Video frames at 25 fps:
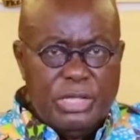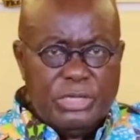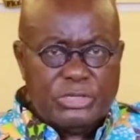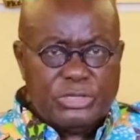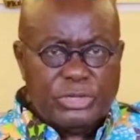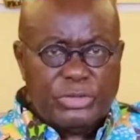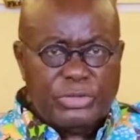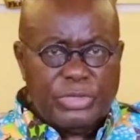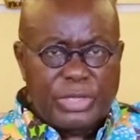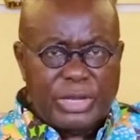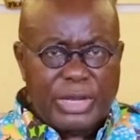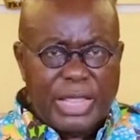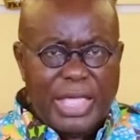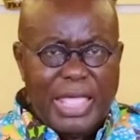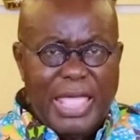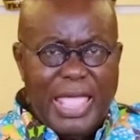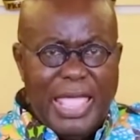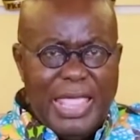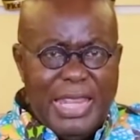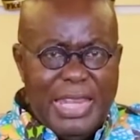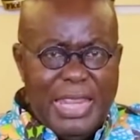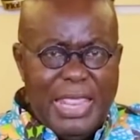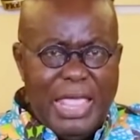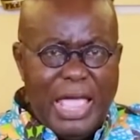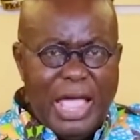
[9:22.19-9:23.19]
so that
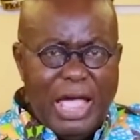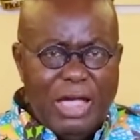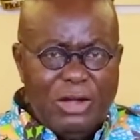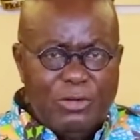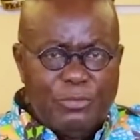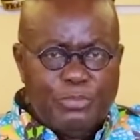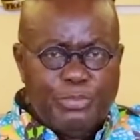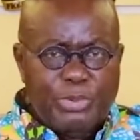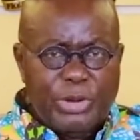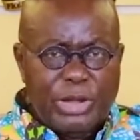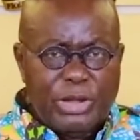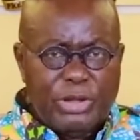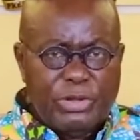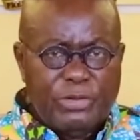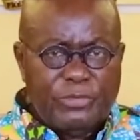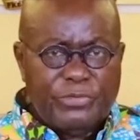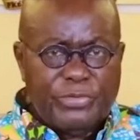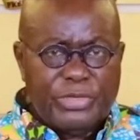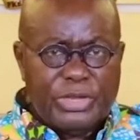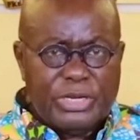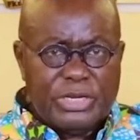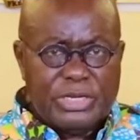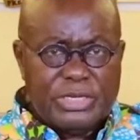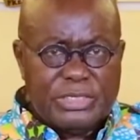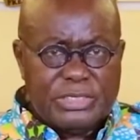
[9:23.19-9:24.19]
any outbreak
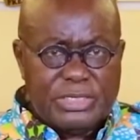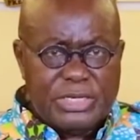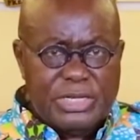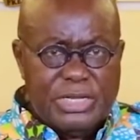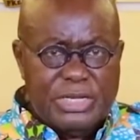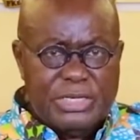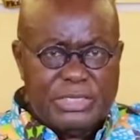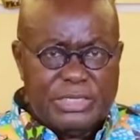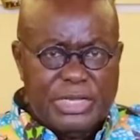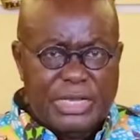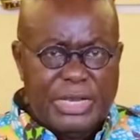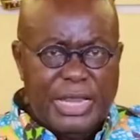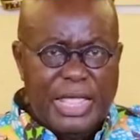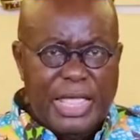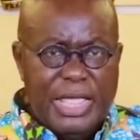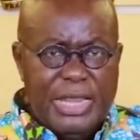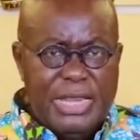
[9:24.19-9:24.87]
of the disease in